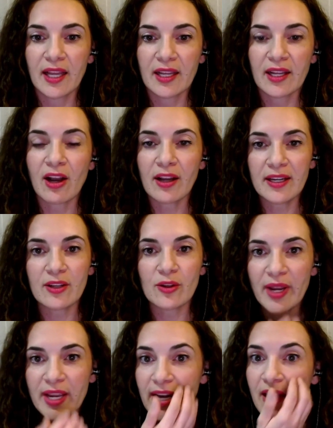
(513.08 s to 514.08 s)
Got it.
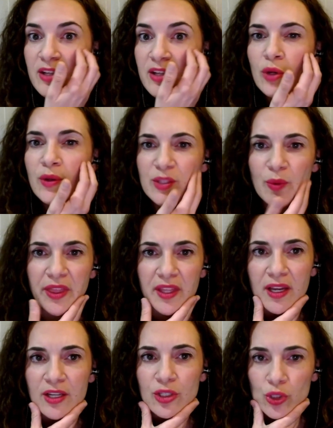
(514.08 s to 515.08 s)
Great. And then so it's with
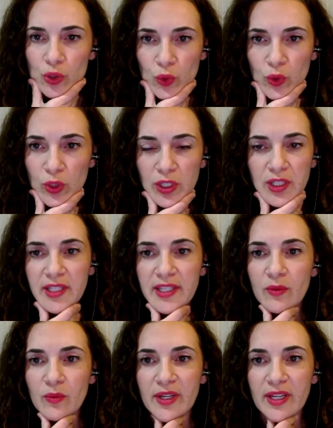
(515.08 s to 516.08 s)
a school,
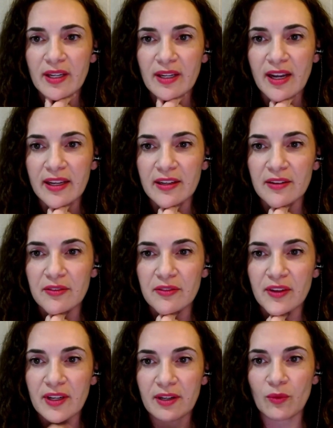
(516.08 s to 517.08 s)
and what kind
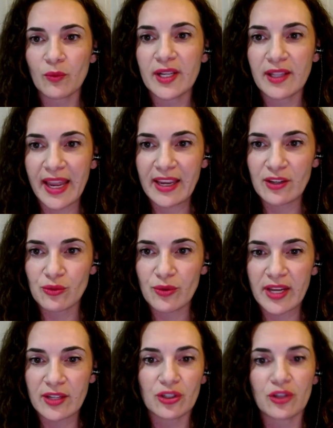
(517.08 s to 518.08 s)
of, what age
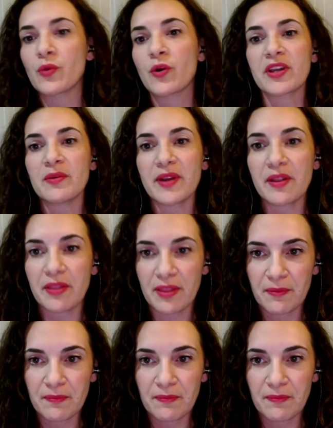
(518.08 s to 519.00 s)
range are you working with?